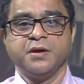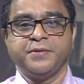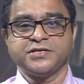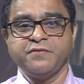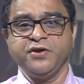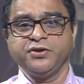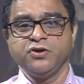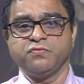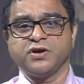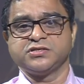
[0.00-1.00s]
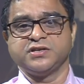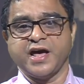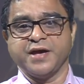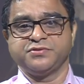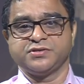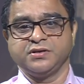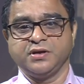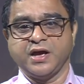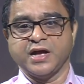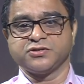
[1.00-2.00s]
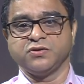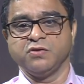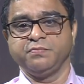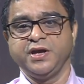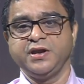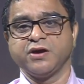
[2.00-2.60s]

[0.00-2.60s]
Preserving newborns' lives has long been